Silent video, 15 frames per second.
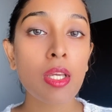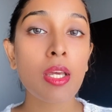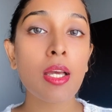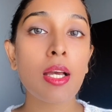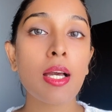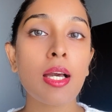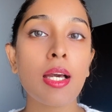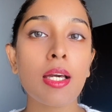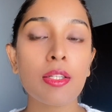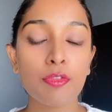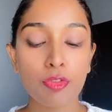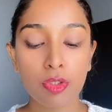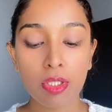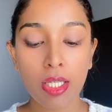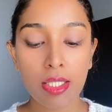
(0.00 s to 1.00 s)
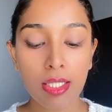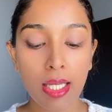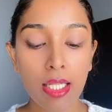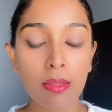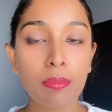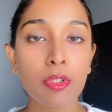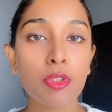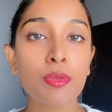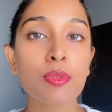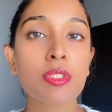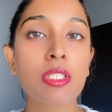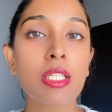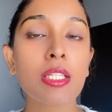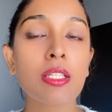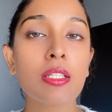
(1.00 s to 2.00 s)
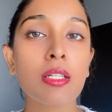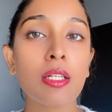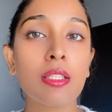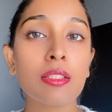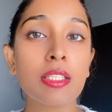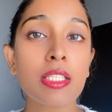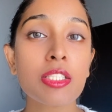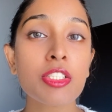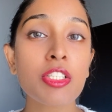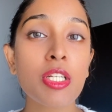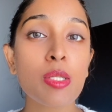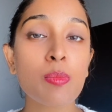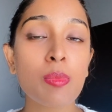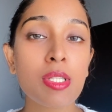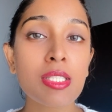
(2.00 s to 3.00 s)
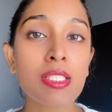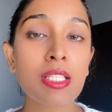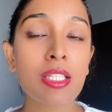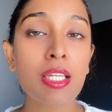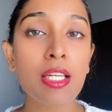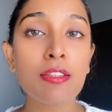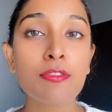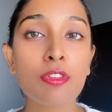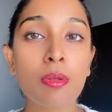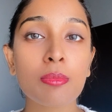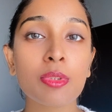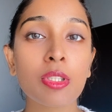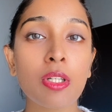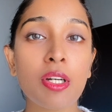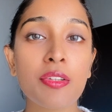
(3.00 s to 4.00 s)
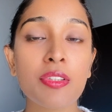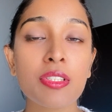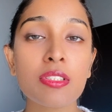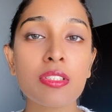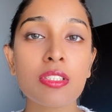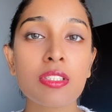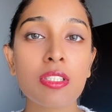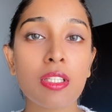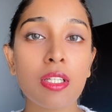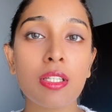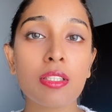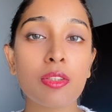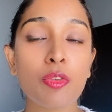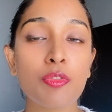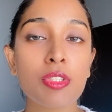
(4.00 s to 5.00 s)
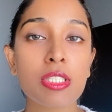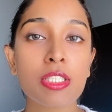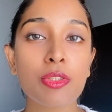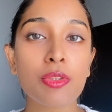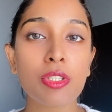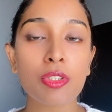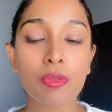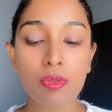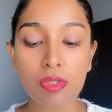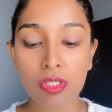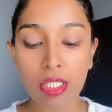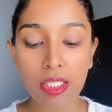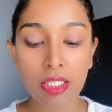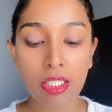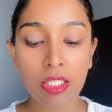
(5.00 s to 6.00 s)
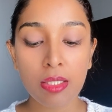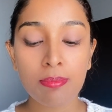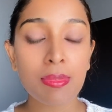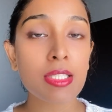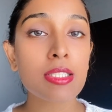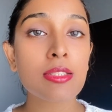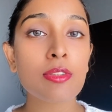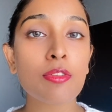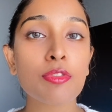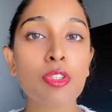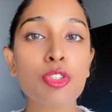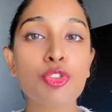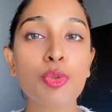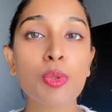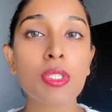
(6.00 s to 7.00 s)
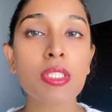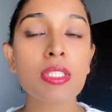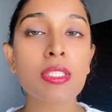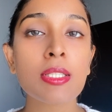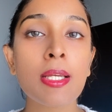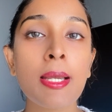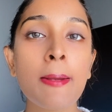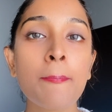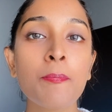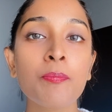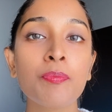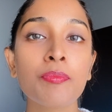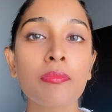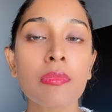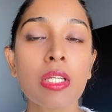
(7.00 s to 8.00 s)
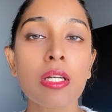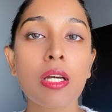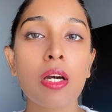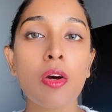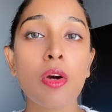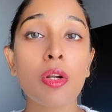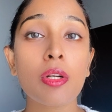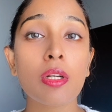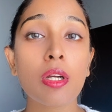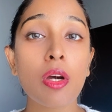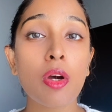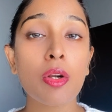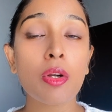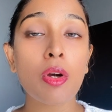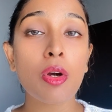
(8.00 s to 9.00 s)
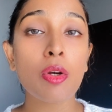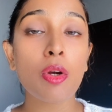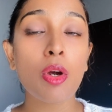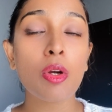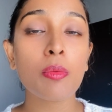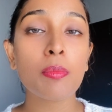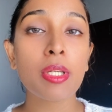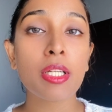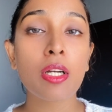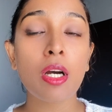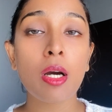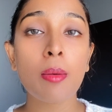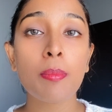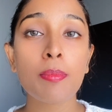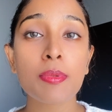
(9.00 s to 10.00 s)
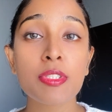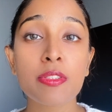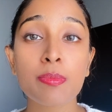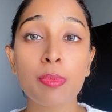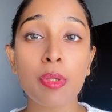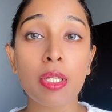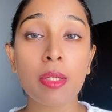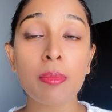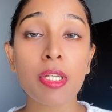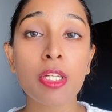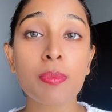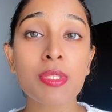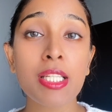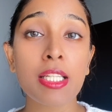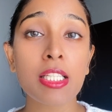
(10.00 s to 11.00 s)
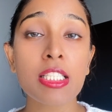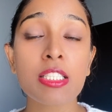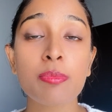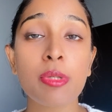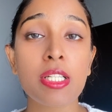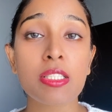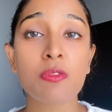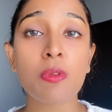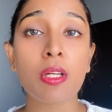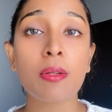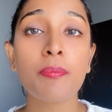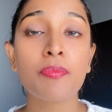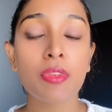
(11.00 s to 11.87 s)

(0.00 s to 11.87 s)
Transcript: and for that I'll be using the screen mist again from Clarins, and obviously you can use any mist of your choice, or makeup spray, makeup setting spray as well.